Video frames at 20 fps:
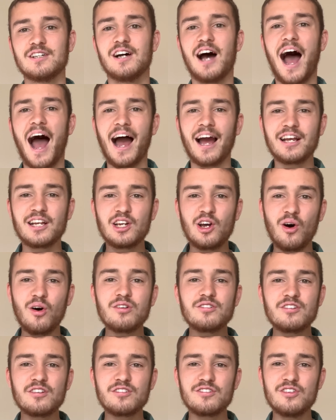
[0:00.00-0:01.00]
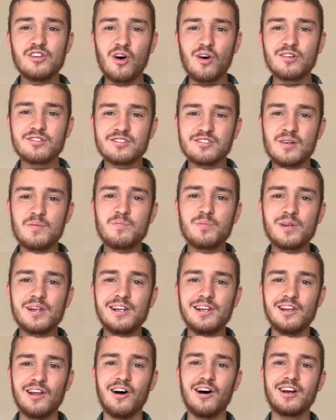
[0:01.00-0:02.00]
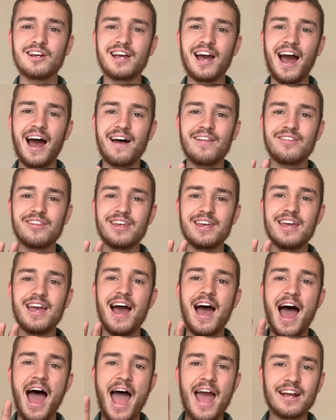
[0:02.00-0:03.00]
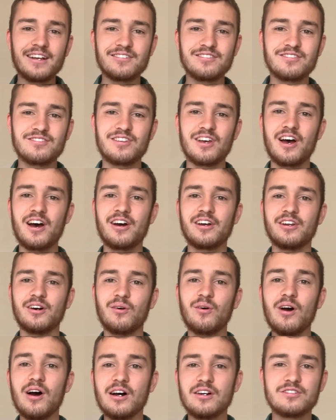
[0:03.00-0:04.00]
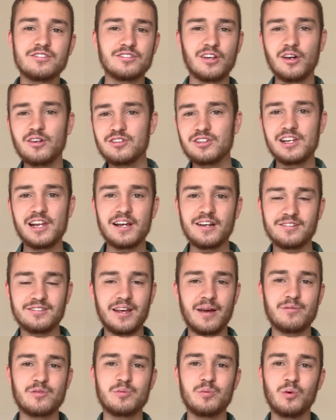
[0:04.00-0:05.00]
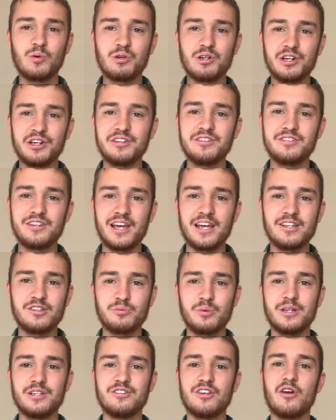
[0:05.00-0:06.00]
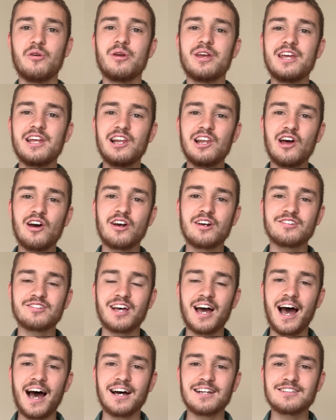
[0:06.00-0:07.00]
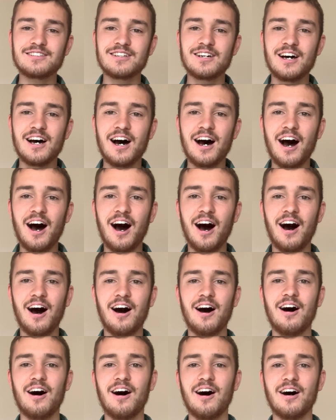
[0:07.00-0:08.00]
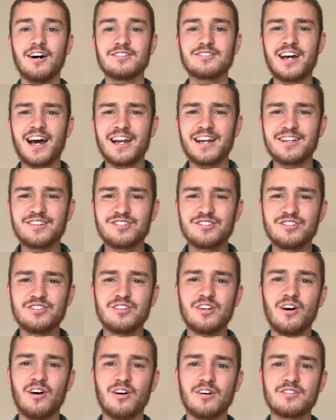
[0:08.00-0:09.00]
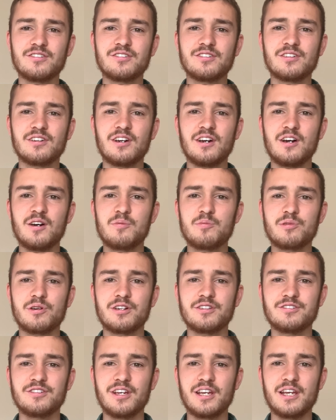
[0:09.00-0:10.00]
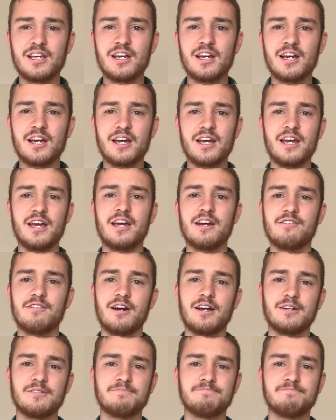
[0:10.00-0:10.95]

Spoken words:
And God does not simply look at the external, socially acceptable good deeds we do. He looks at our heart, and it's not pretty hearing.